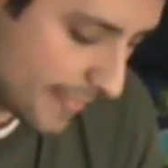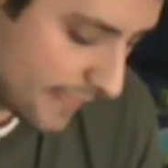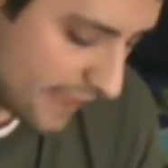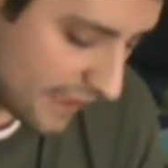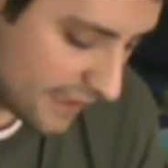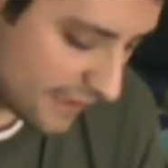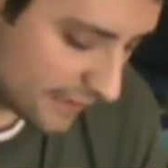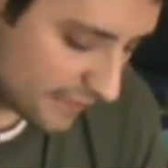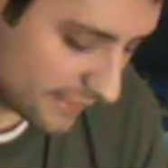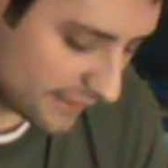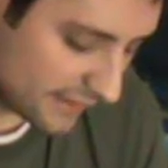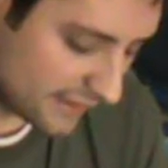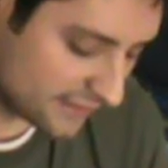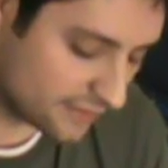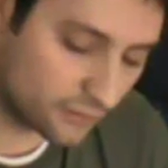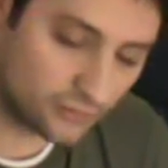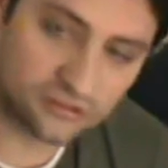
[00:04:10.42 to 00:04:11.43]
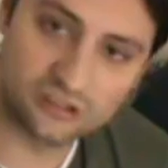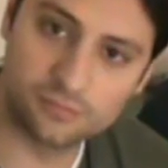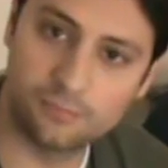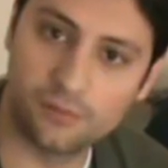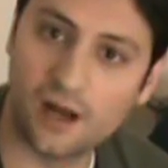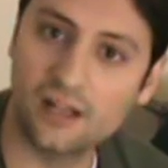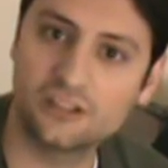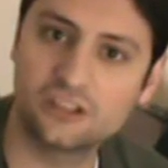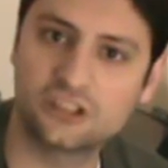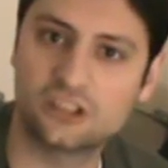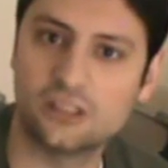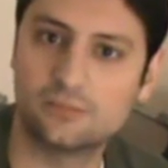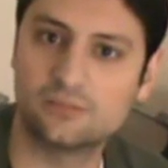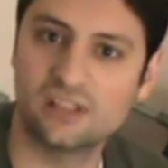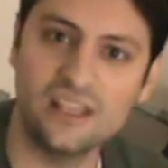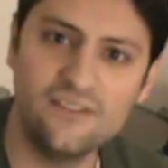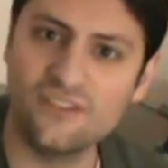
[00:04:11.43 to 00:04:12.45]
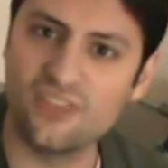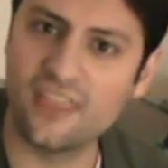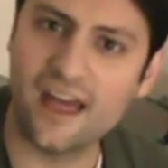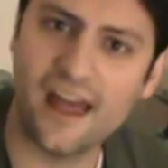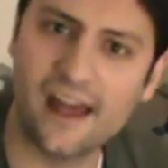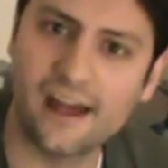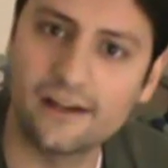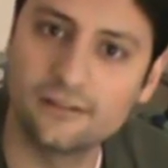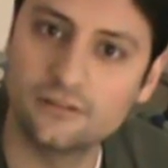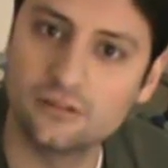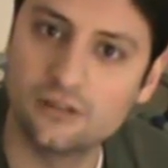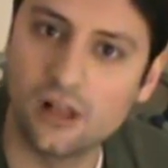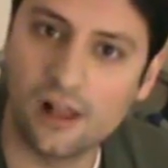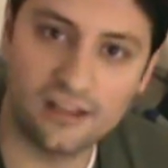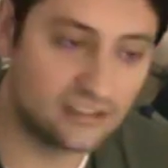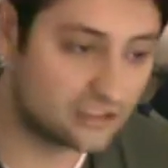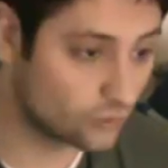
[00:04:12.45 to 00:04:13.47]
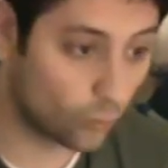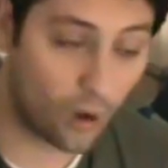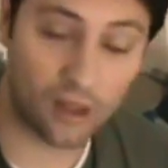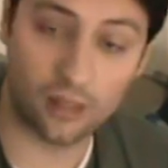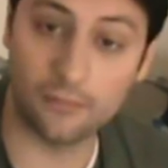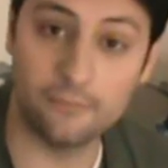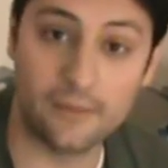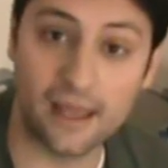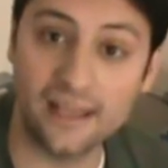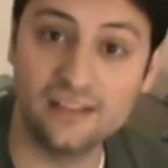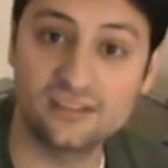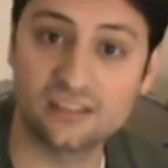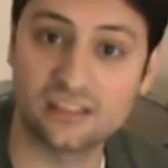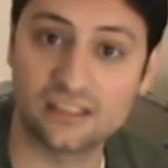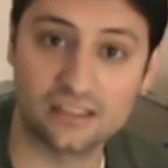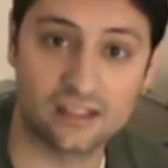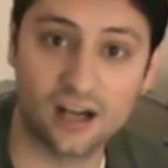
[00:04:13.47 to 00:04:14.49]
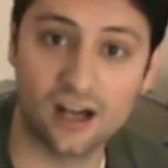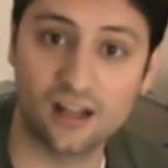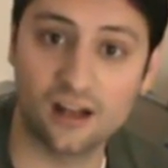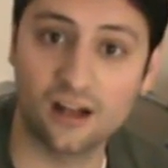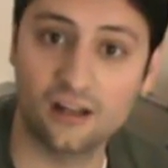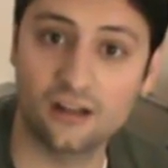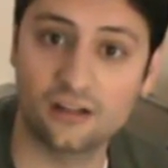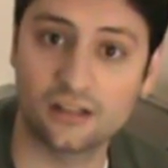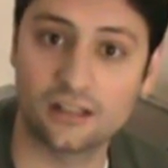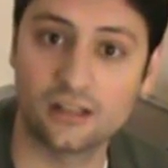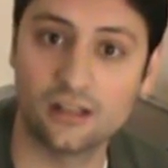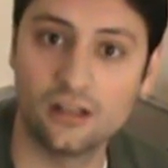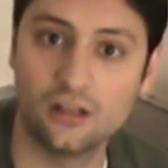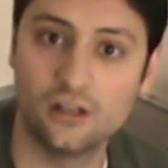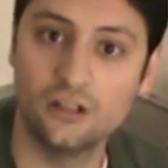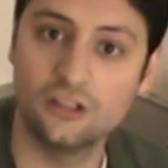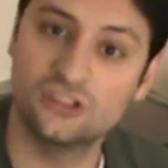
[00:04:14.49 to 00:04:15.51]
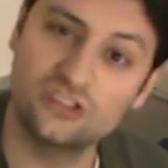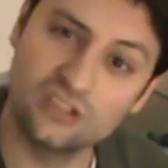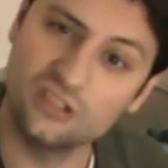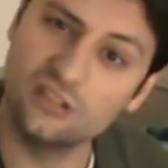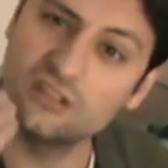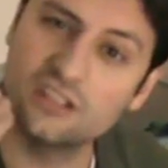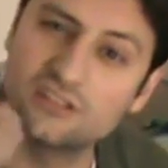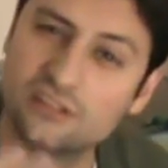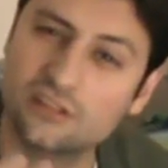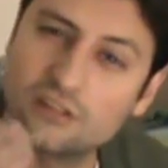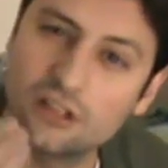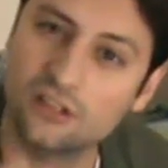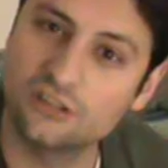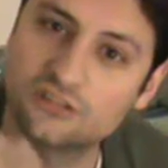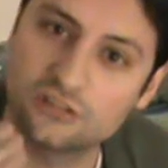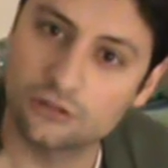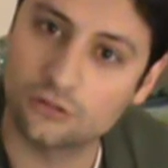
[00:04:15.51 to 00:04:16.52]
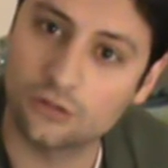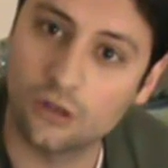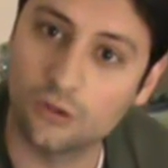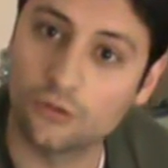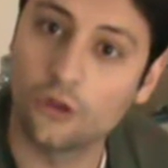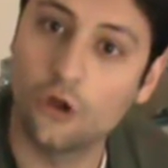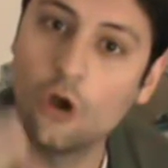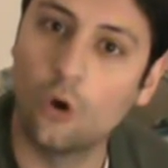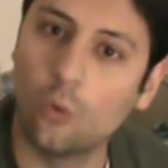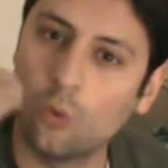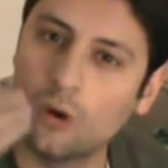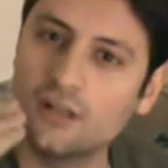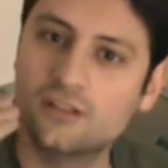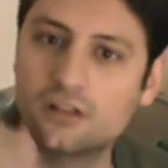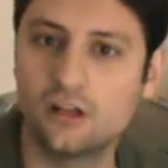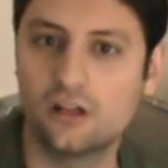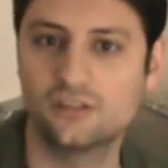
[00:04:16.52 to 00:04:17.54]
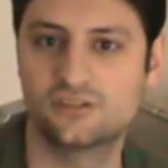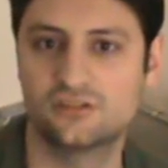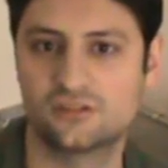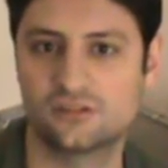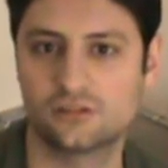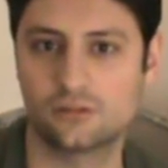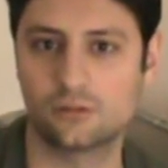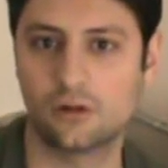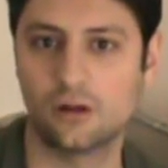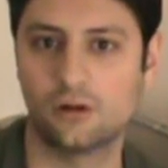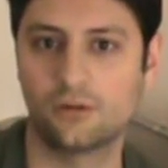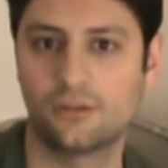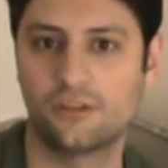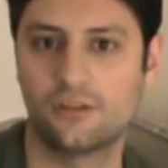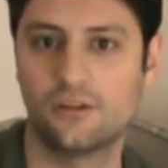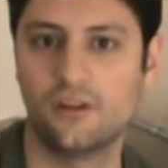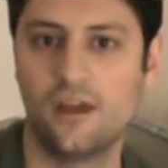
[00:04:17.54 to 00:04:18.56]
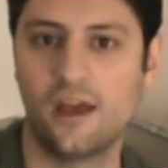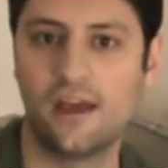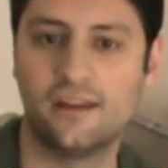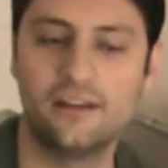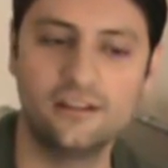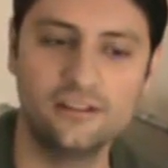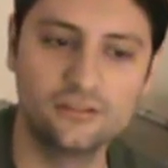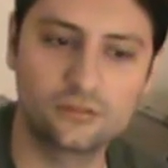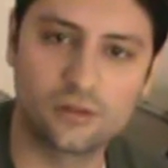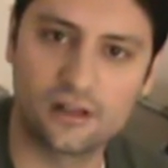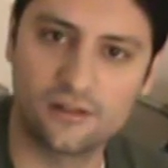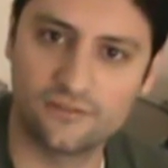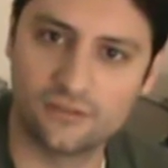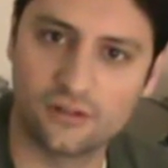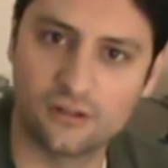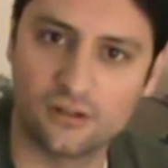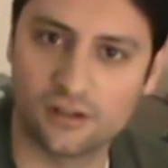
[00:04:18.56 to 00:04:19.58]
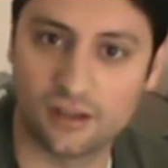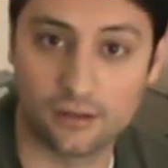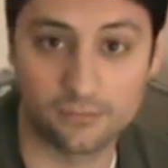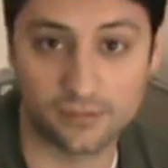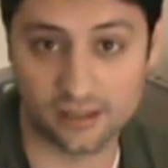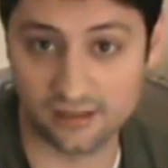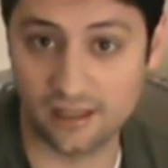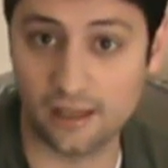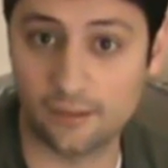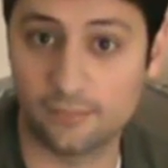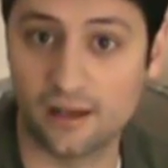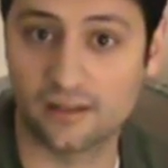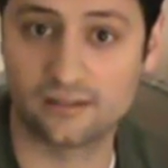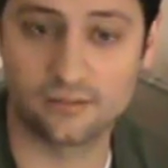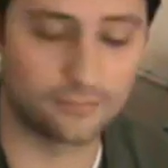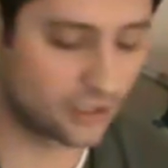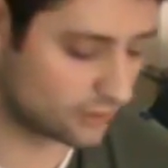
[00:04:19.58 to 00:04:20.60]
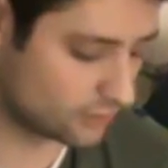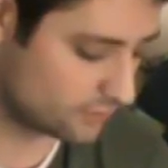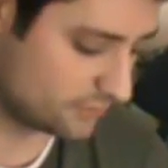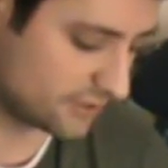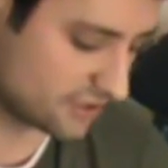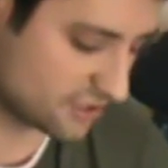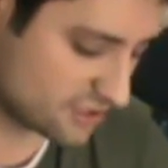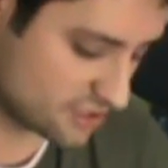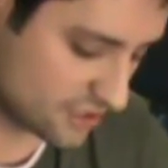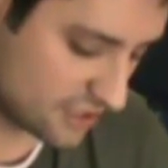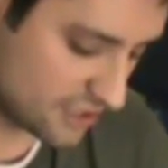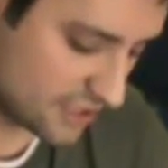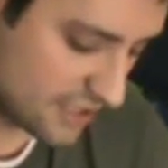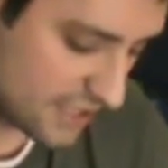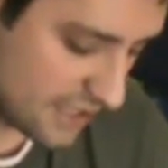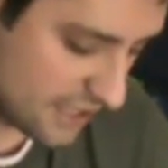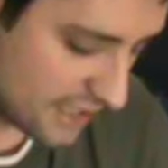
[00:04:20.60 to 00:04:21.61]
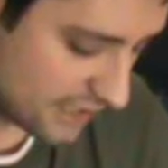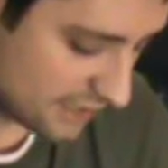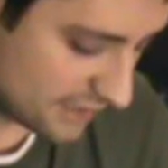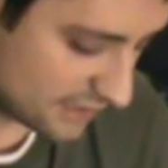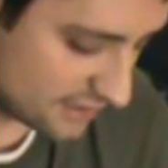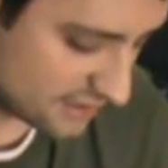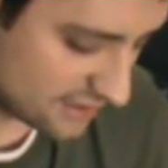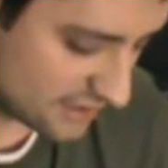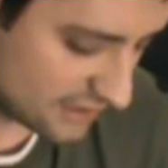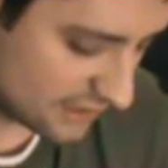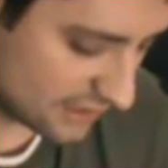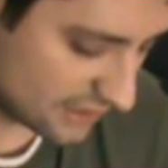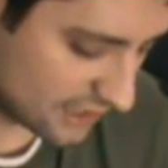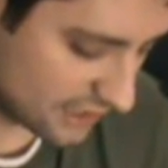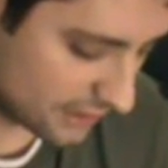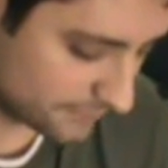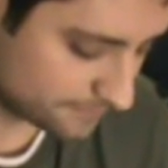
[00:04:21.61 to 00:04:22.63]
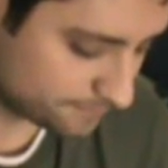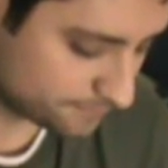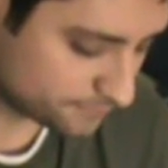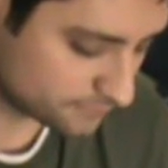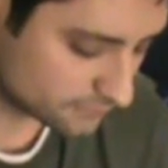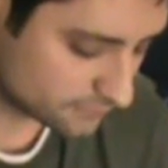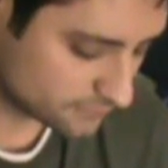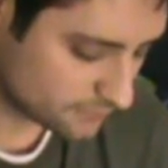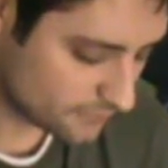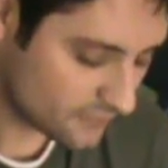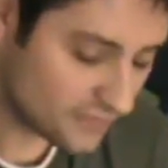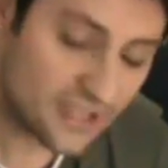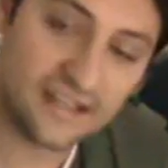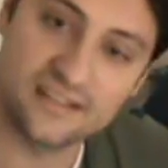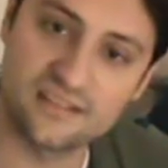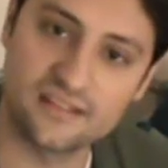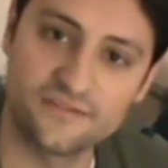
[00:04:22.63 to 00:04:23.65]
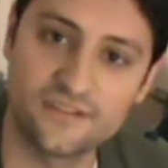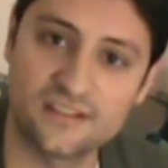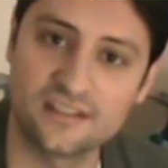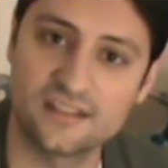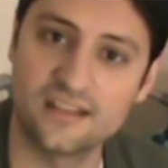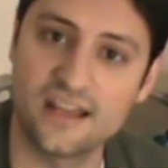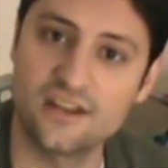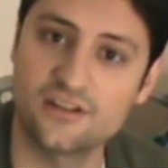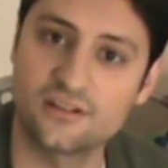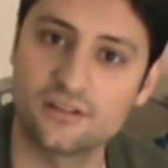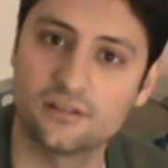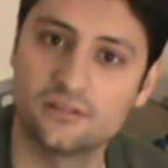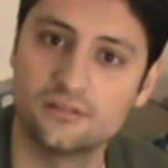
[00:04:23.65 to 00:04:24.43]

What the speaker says: And those sponsorships, even that, is, while amazing and God-honoring, still doesn't cause the growth. What causes the growth? And here's what I've learned, and I'm going to take back to my own ministry, is it's the visitation.